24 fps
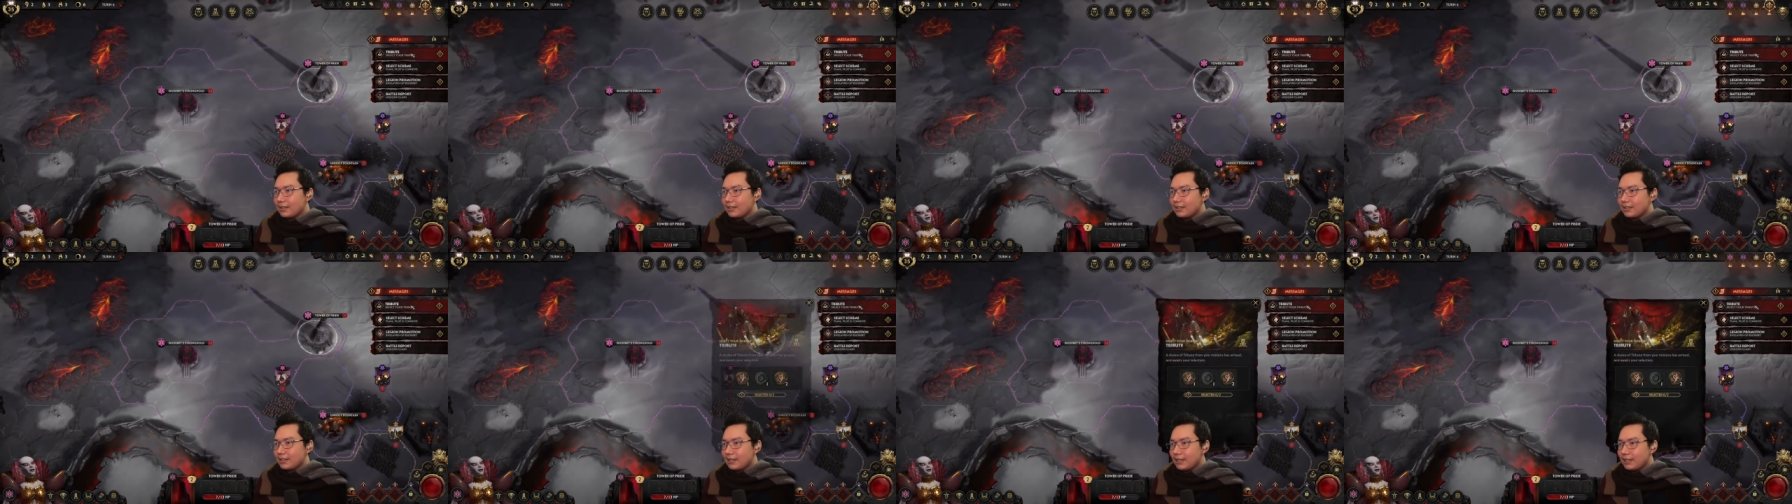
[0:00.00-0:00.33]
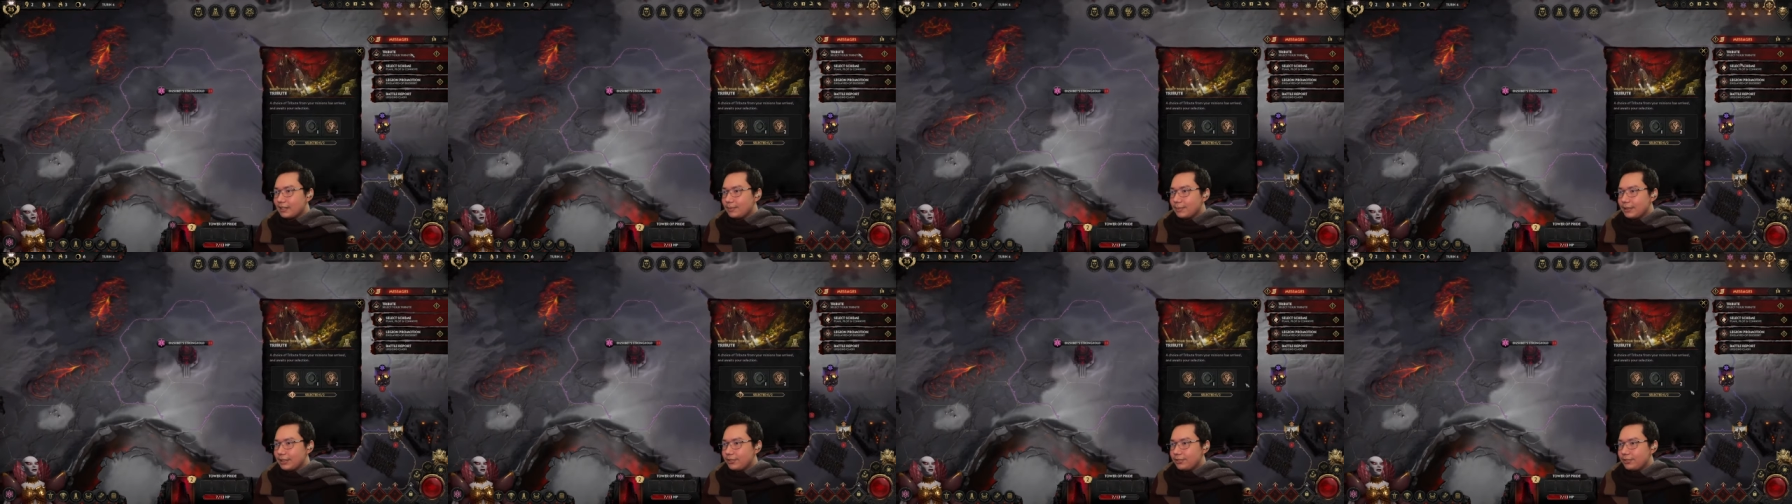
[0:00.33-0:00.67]
let's
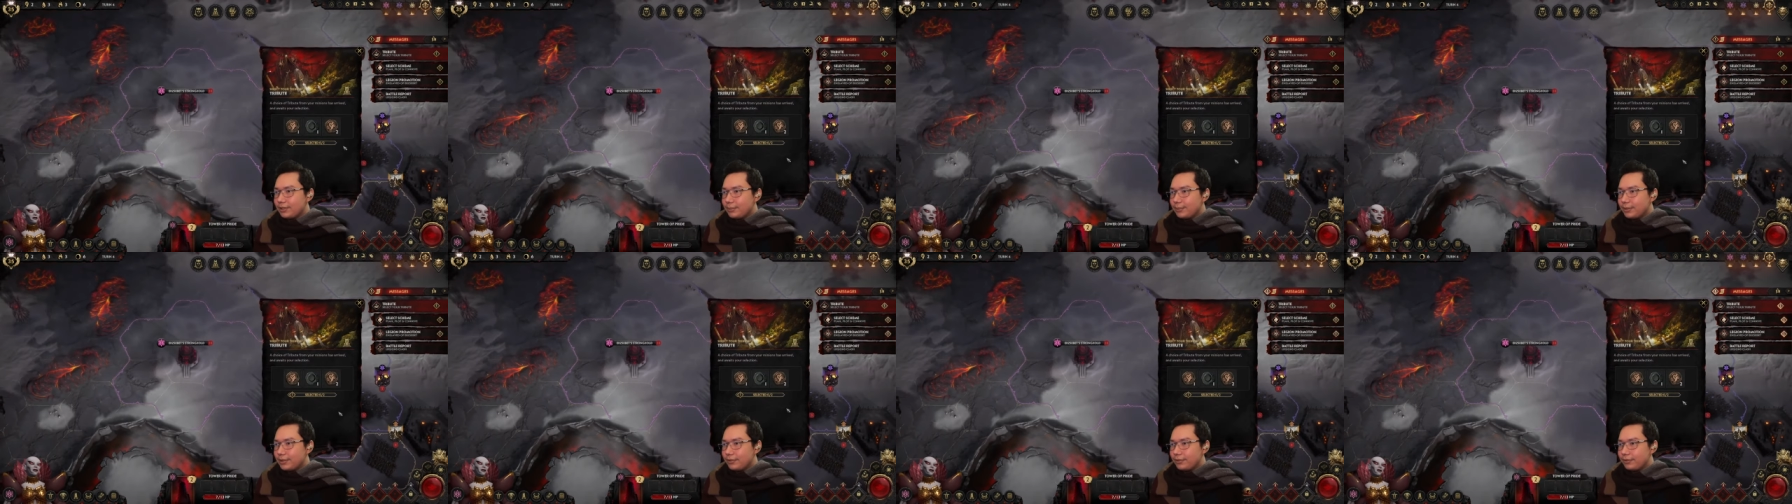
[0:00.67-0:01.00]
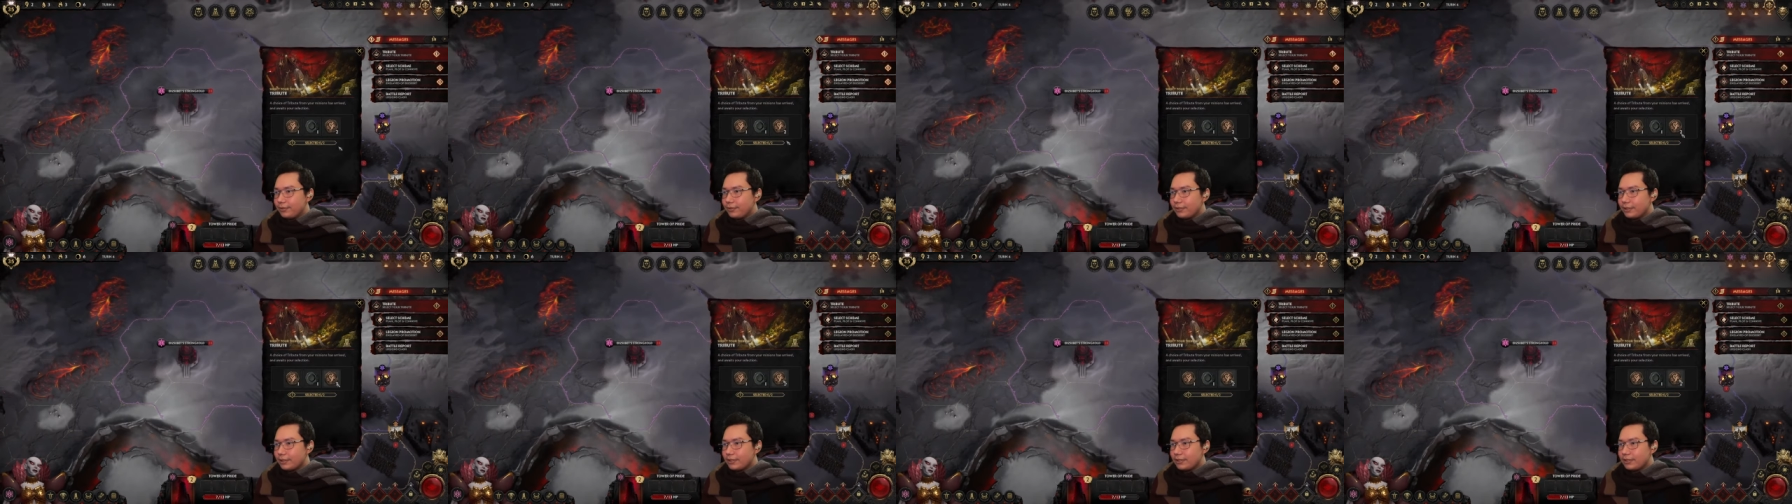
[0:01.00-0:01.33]
select my tribute
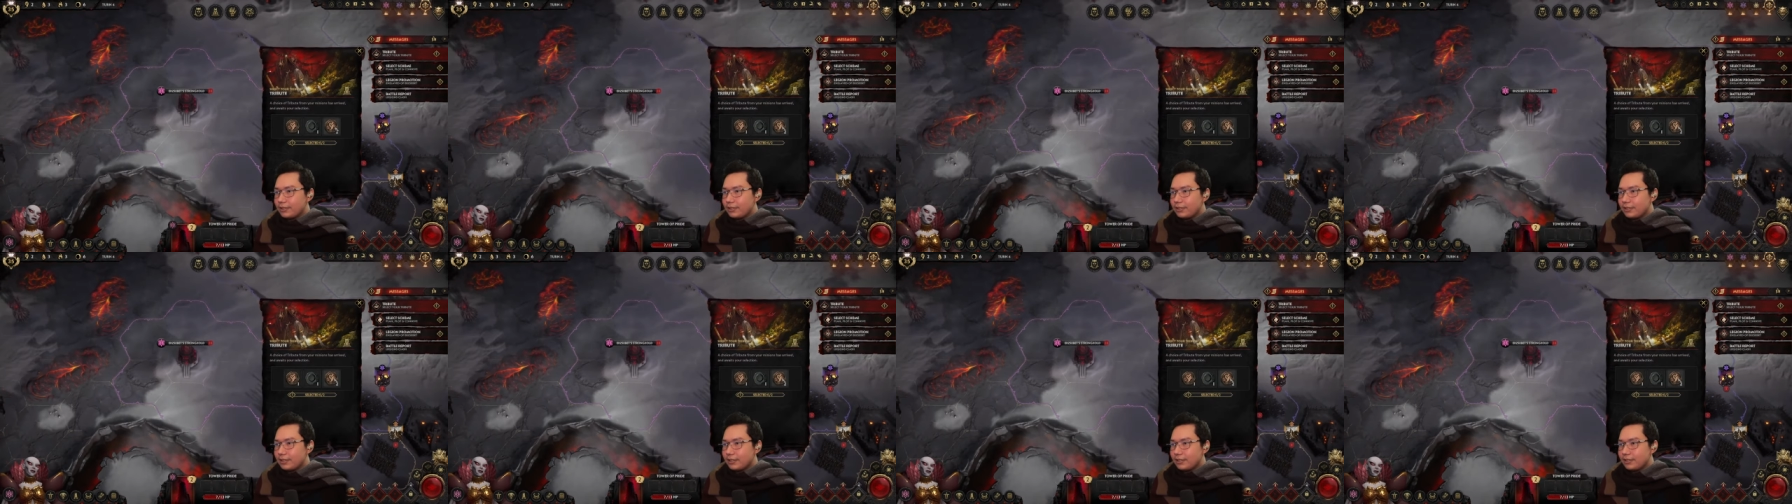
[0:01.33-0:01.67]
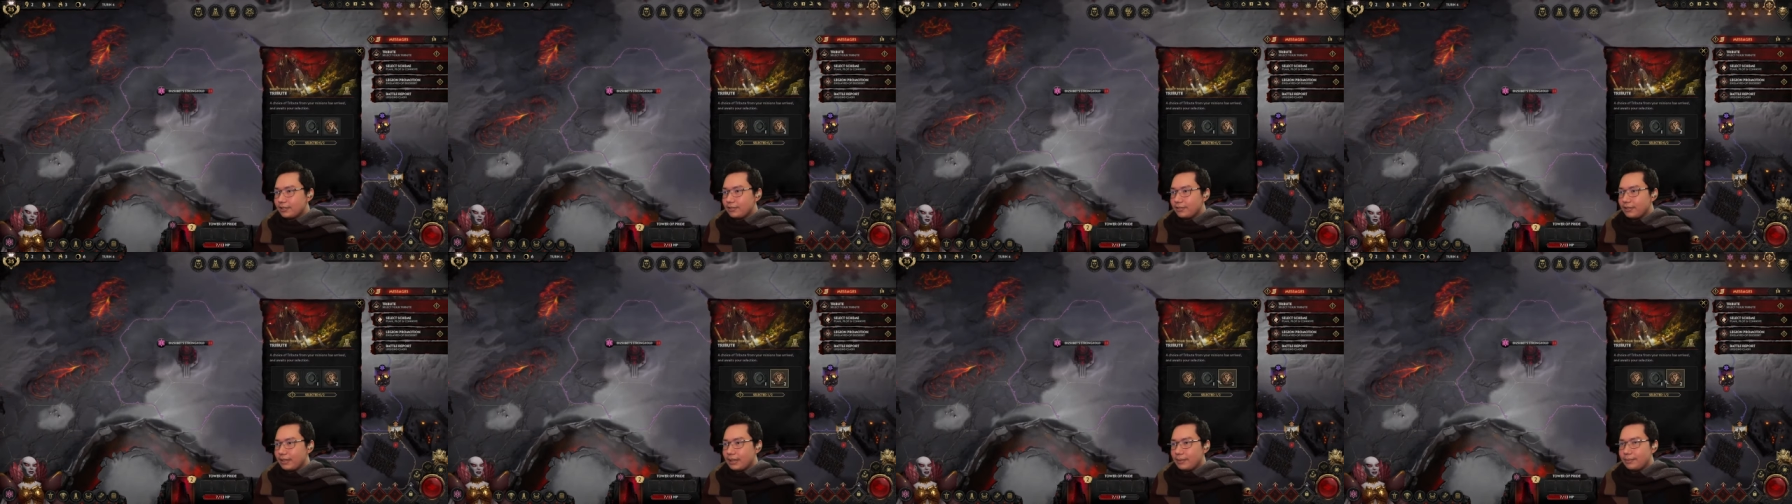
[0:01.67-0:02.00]
first. Let's
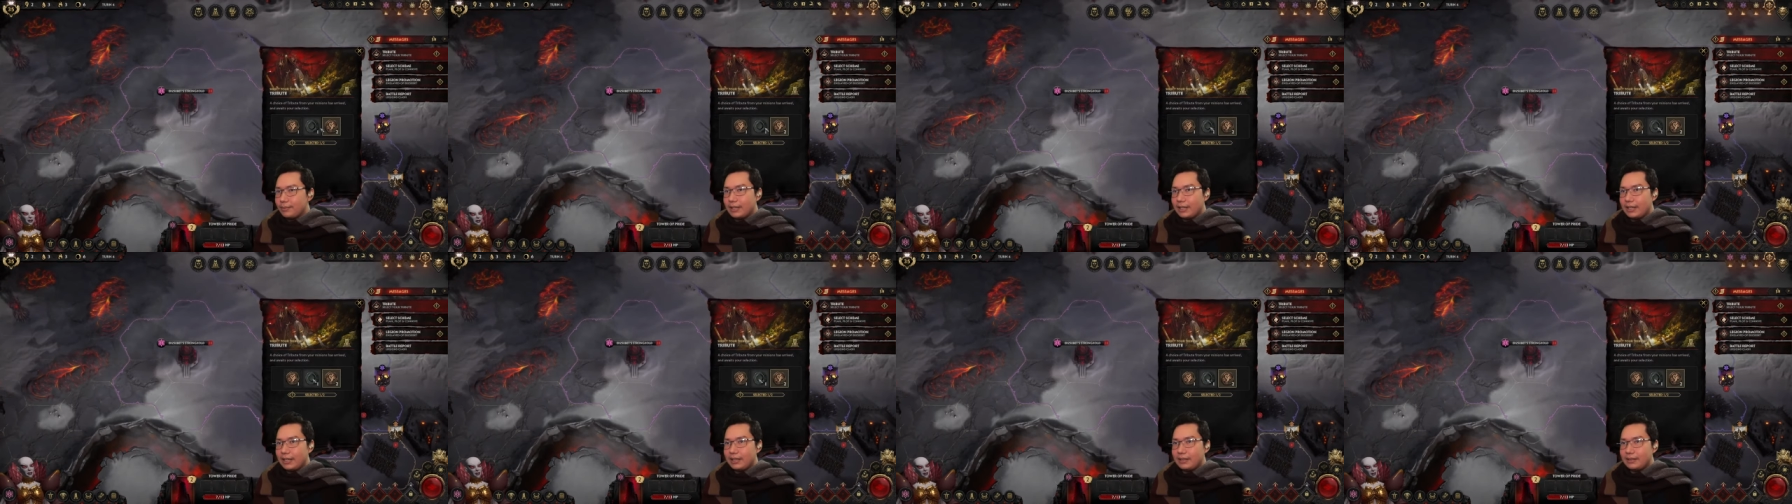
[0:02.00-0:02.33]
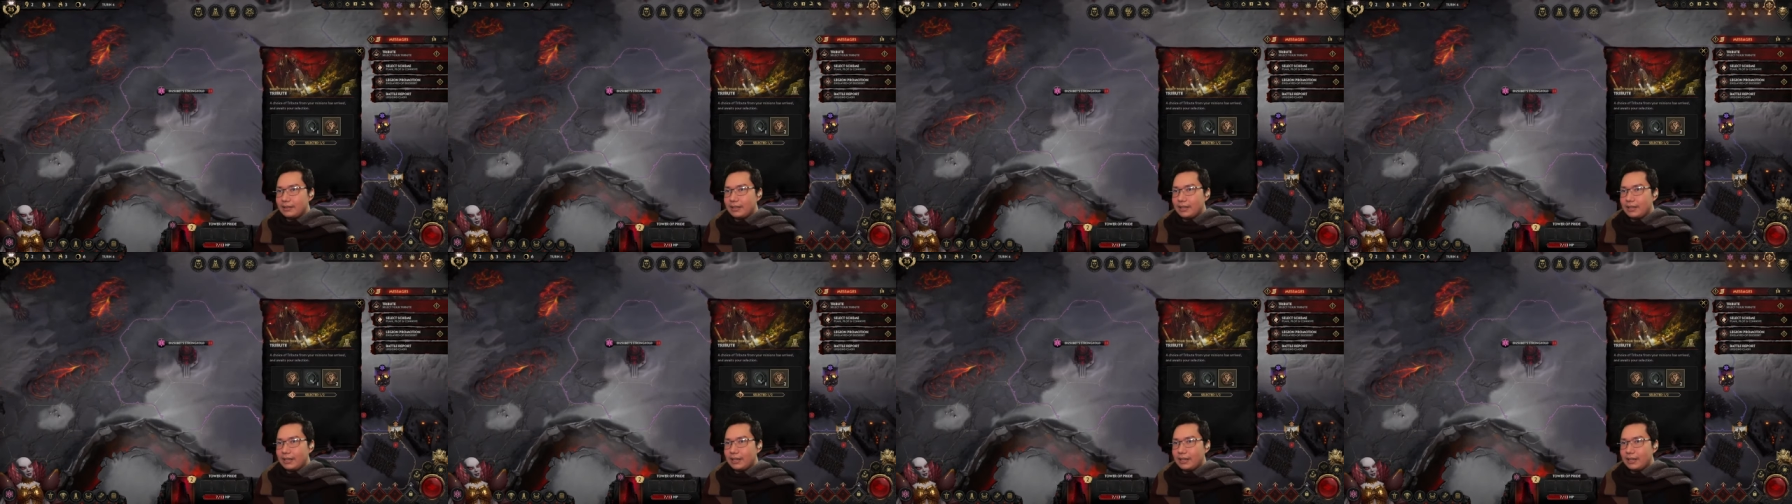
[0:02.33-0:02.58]
grab that